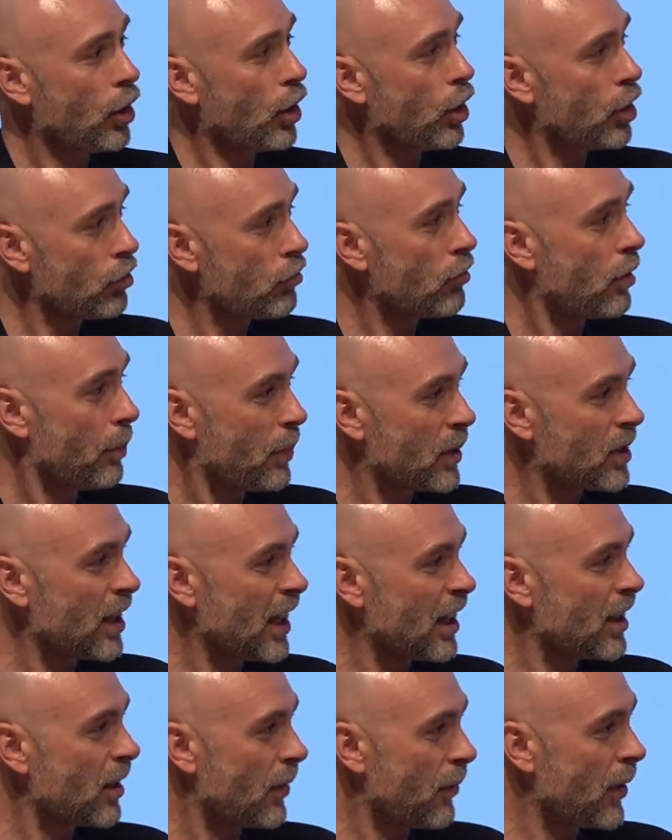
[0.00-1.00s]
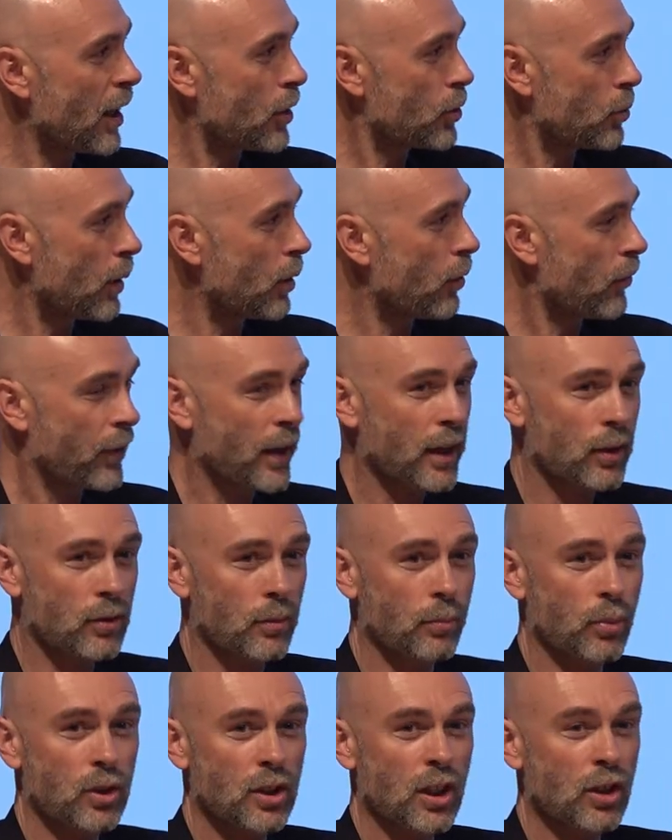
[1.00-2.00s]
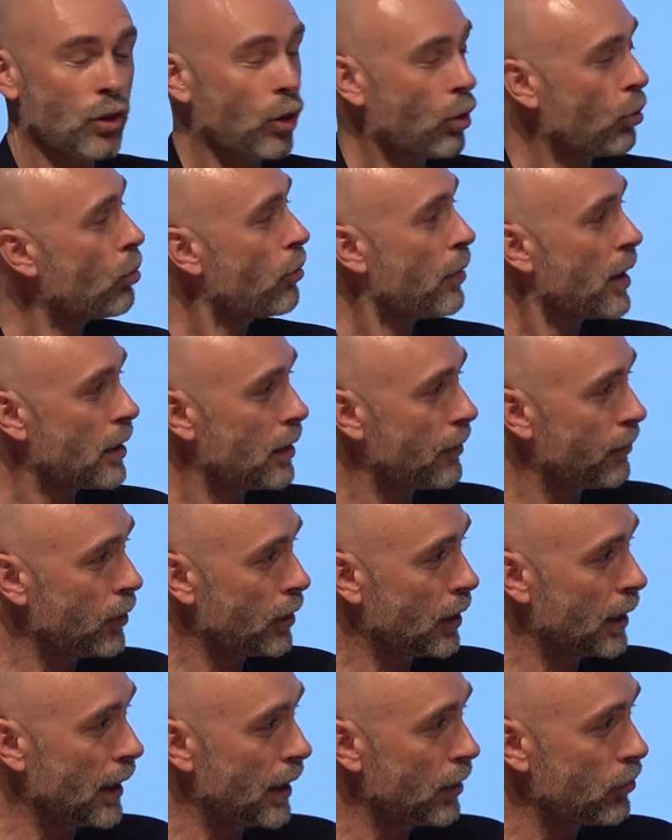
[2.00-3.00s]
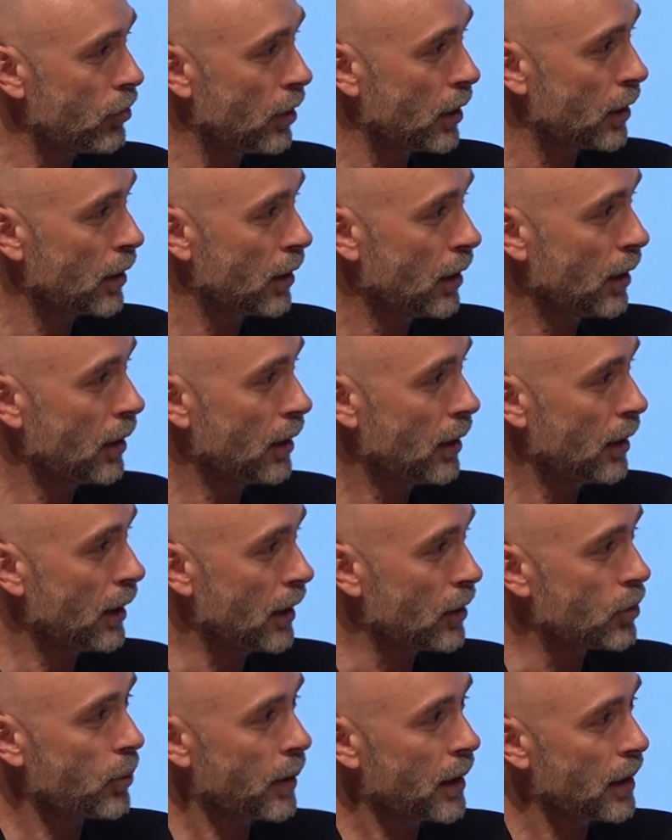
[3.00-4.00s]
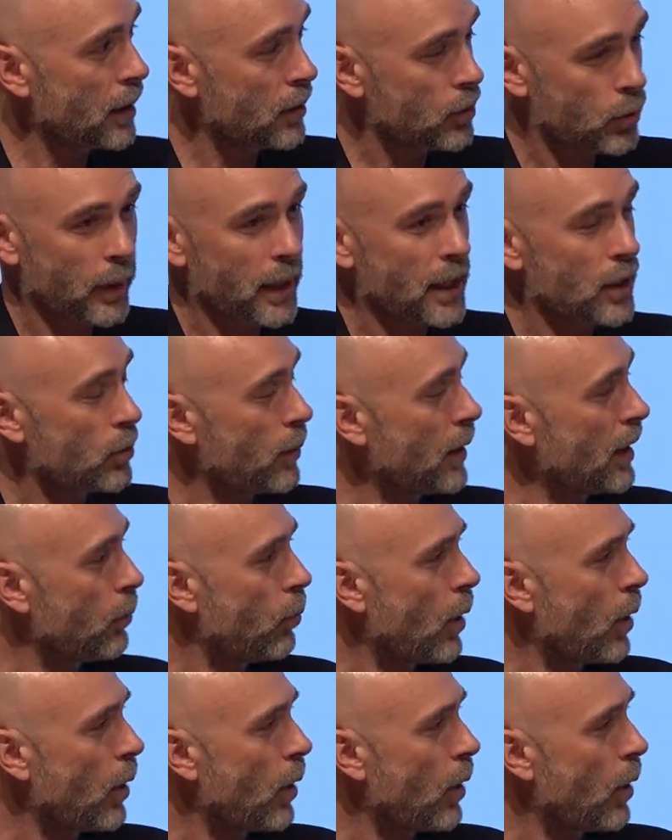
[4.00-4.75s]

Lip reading: 100% of their 12,000 buses are already fully electric in 2020.